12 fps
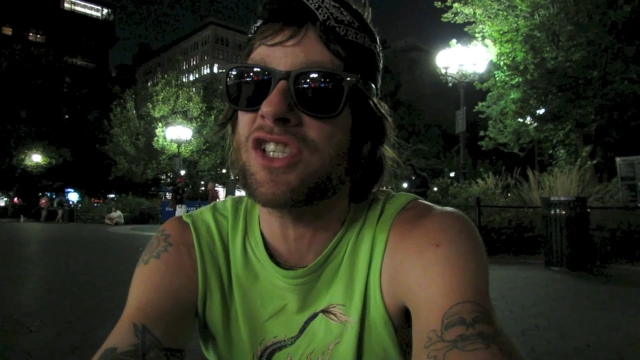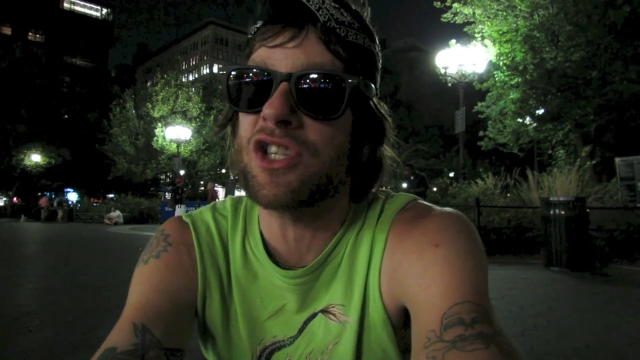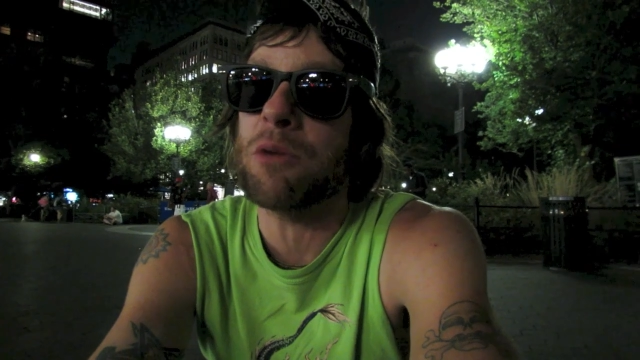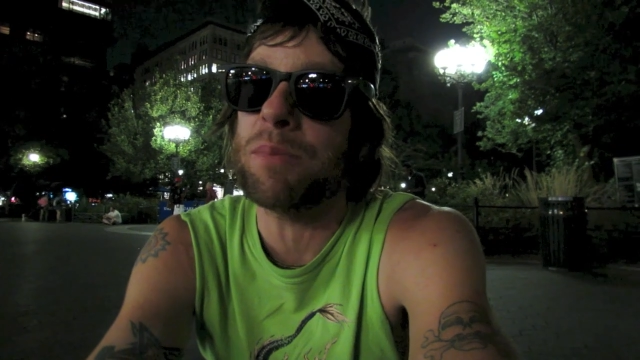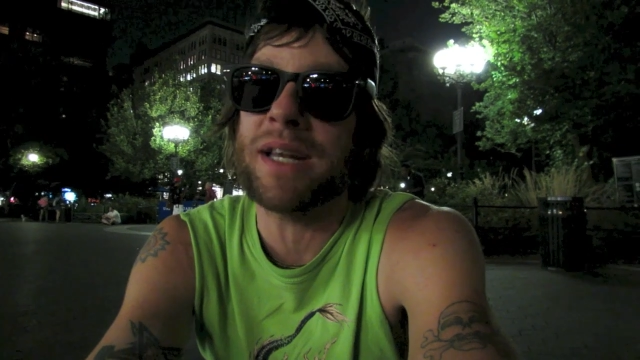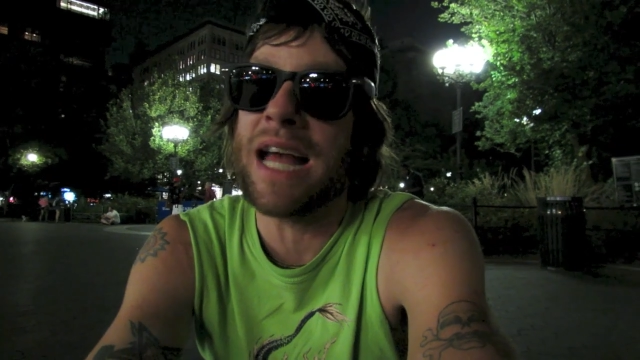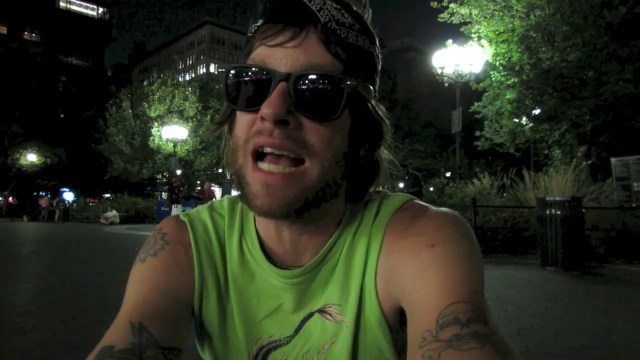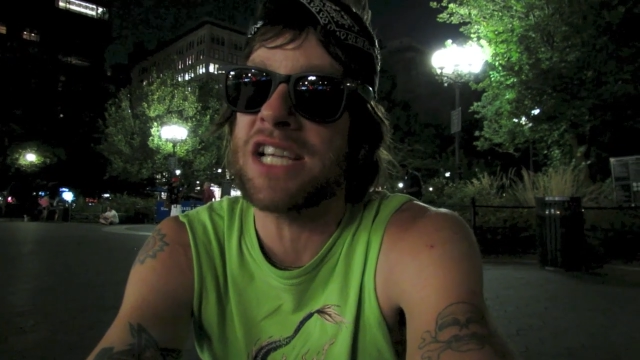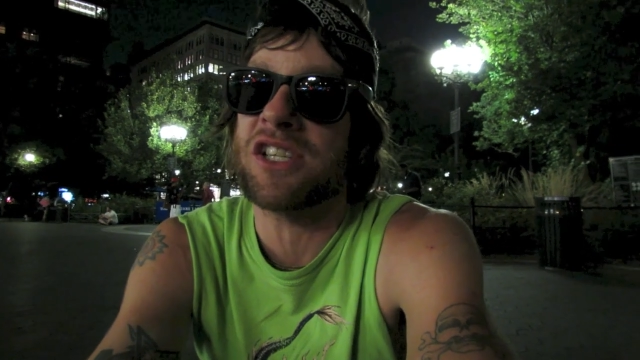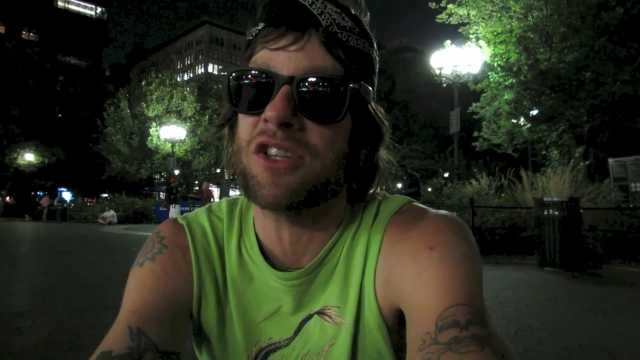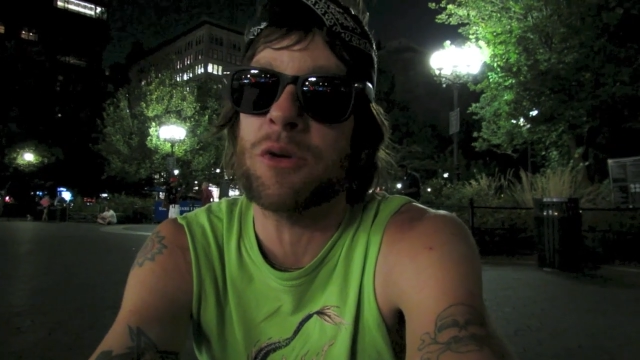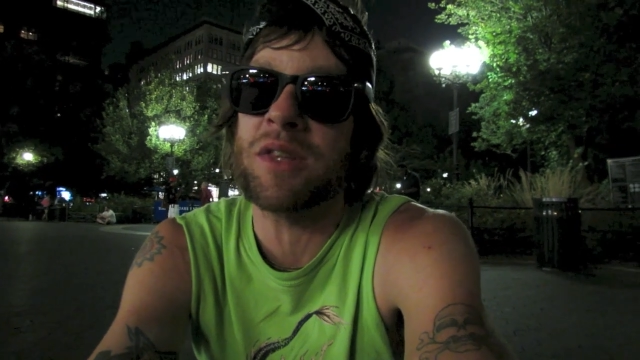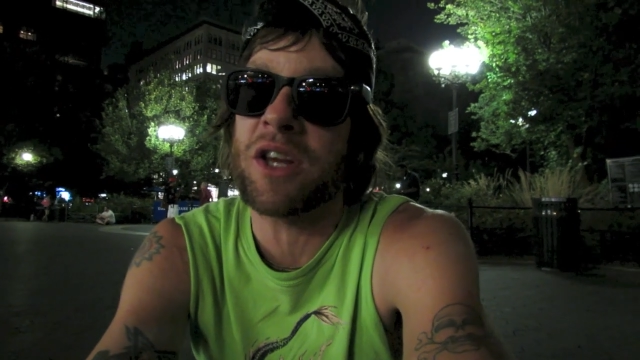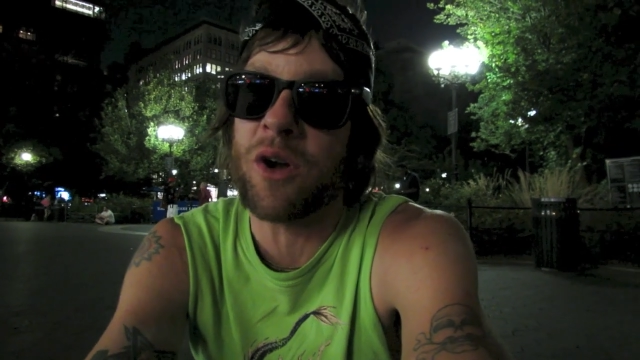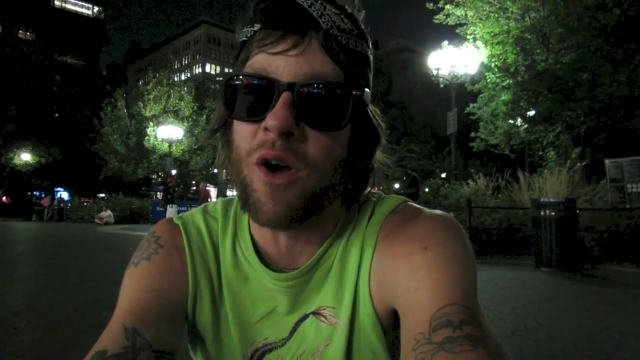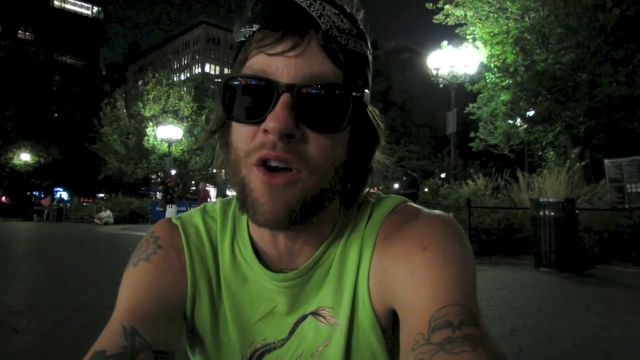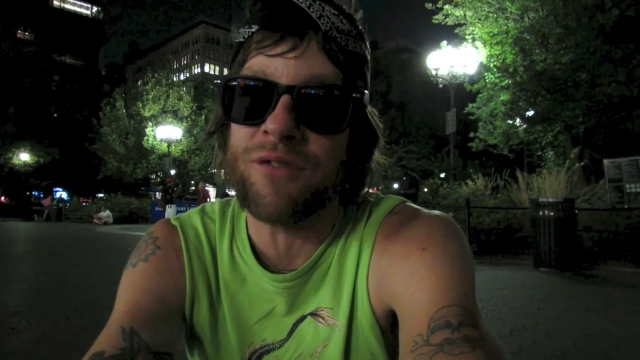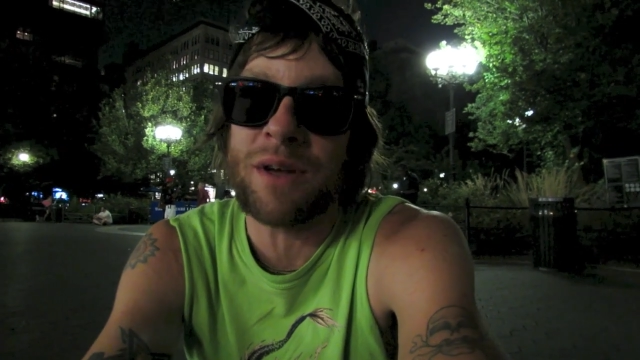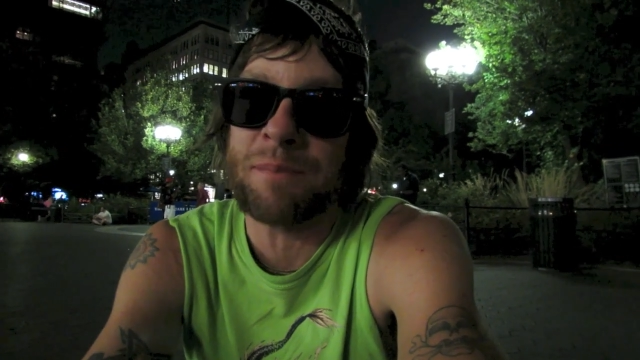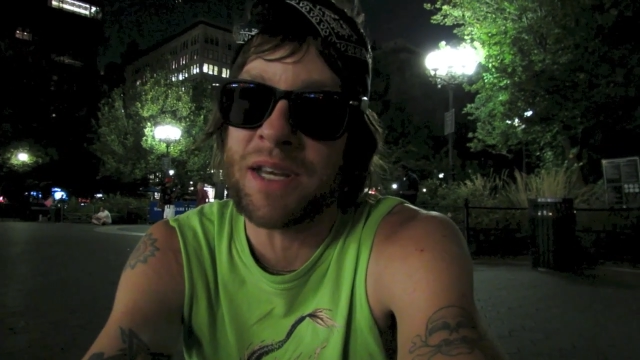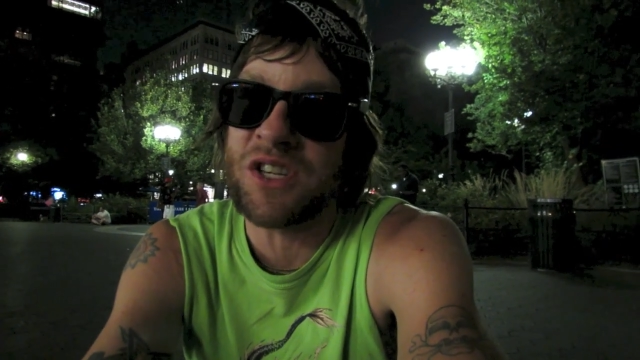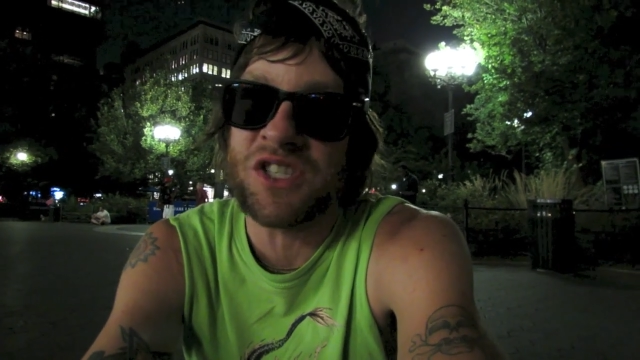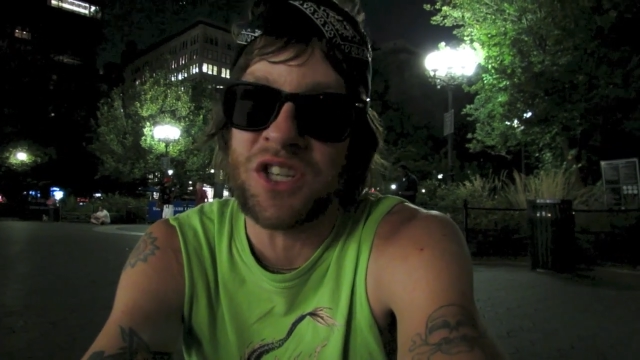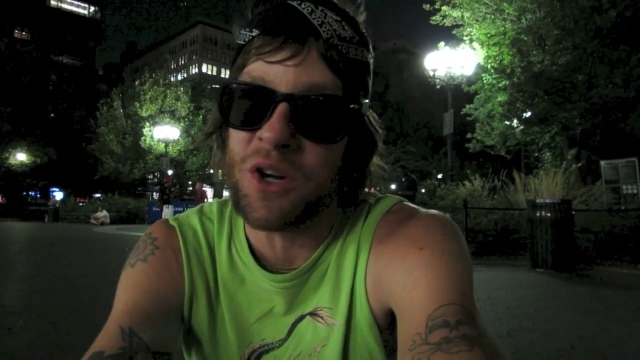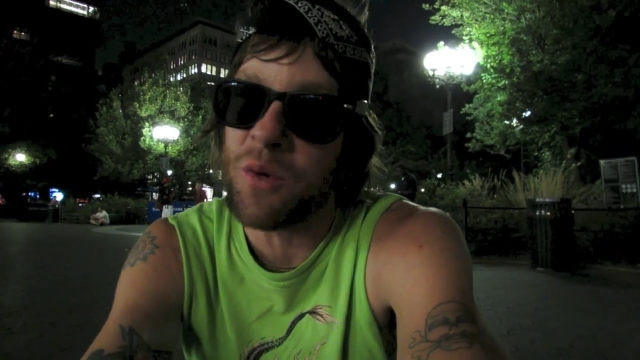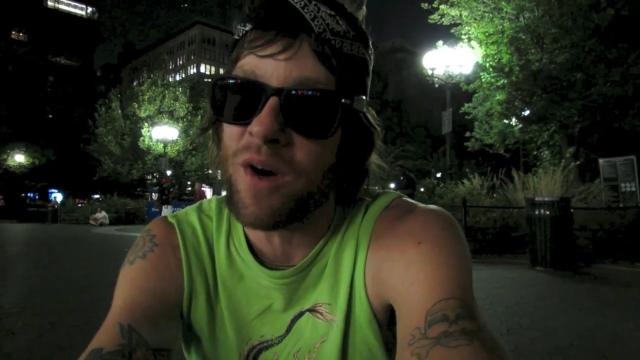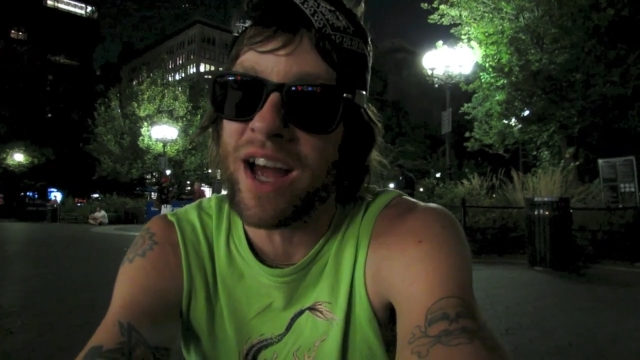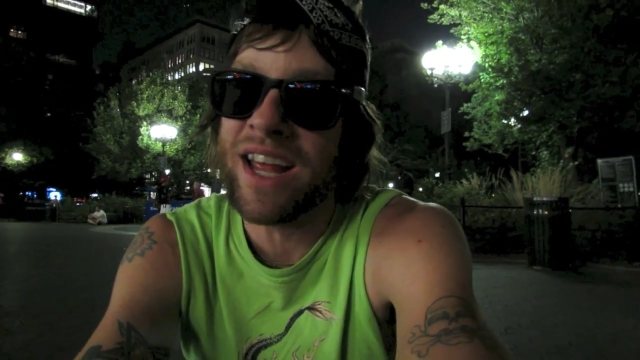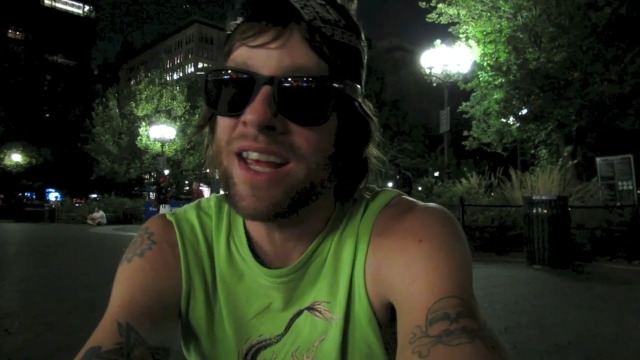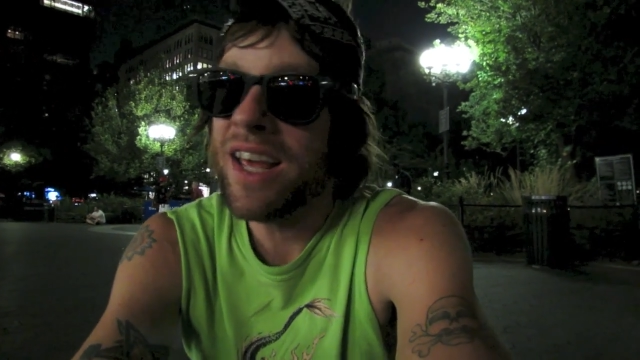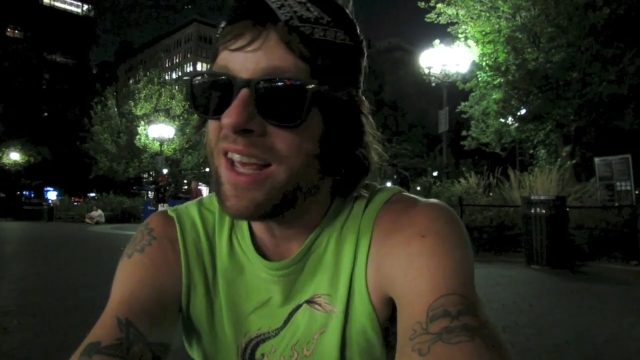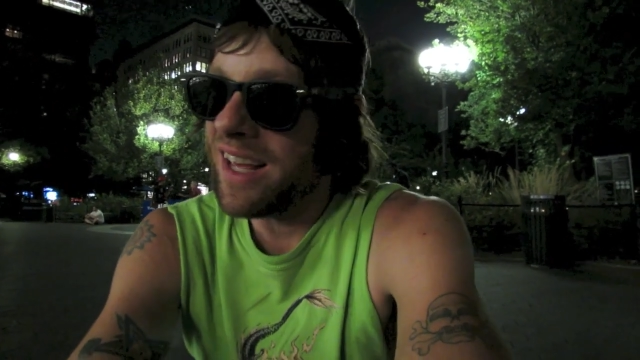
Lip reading: stupid that has to do with your girlfriend because you know what?